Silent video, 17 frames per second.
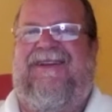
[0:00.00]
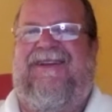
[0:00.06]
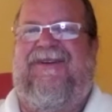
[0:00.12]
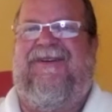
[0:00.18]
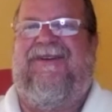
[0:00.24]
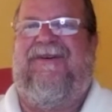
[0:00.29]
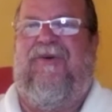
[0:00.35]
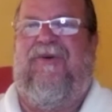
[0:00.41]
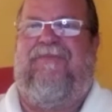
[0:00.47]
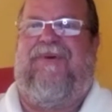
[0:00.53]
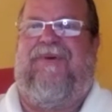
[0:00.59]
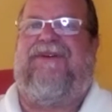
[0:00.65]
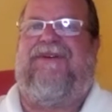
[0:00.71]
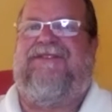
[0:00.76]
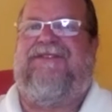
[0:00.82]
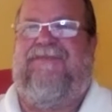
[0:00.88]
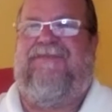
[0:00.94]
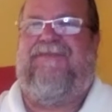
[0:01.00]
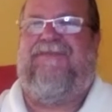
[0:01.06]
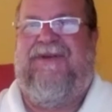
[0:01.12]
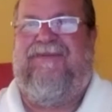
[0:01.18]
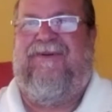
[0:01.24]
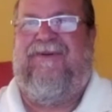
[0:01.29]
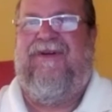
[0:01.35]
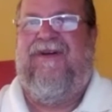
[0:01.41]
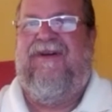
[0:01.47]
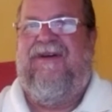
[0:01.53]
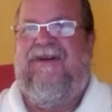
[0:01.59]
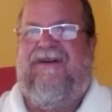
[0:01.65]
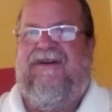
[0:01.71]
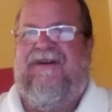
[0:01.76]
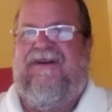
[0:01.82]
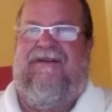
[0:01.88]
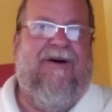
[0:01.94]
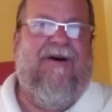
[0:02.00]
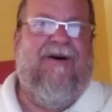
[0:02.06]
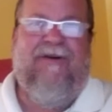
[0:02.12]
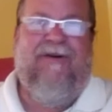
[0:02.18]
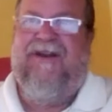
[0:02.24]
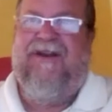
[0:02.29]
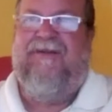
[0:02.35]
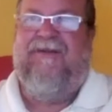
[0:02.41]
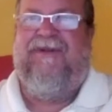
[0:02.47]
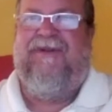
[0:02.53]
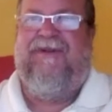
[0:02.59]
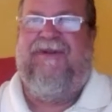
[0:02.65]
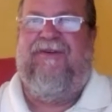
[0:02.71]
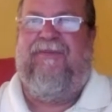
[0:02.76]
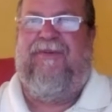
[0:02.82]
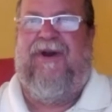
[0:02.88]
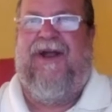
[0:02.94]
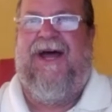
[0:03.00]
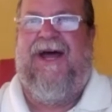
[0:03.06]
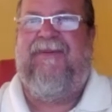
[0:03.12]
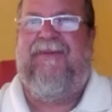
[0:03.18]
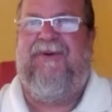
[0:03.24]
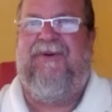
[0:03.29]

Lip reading: a whole bunch of people already been super happy